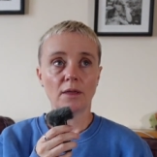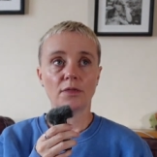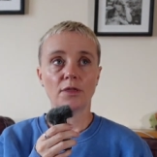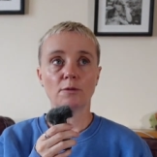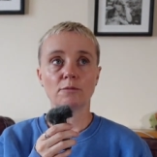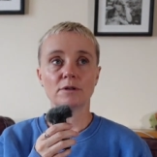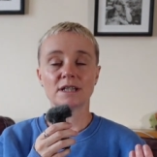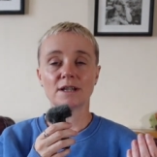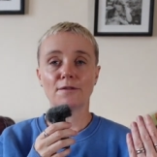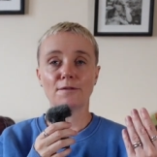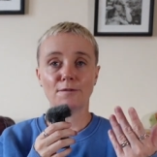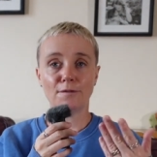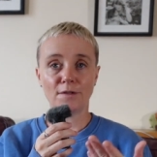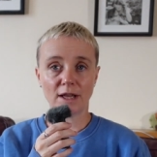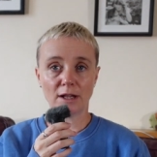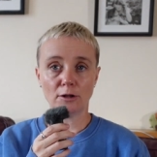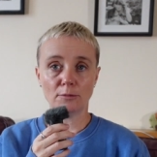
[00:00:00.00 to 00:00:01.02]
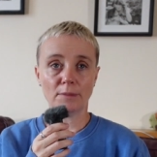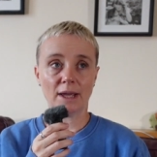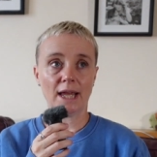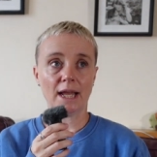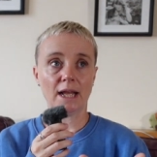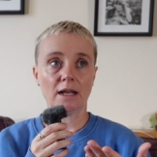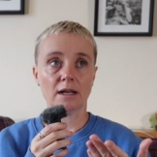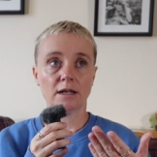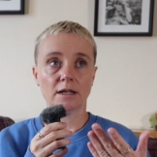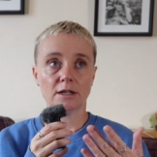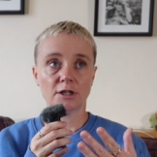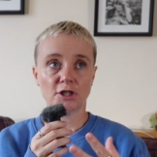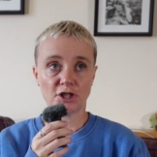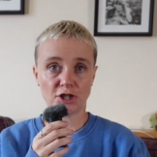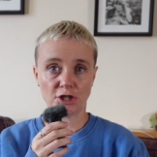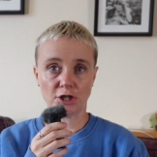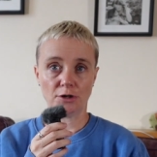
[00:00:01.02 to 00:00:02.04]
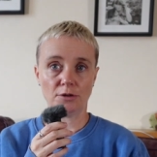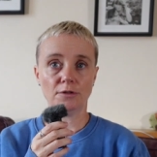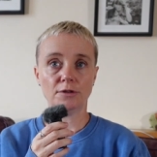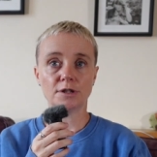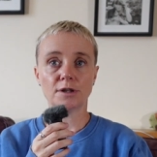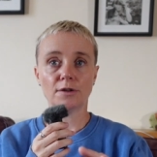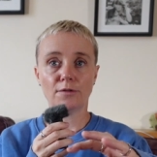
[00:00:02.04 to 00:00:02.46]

that was a filming shoot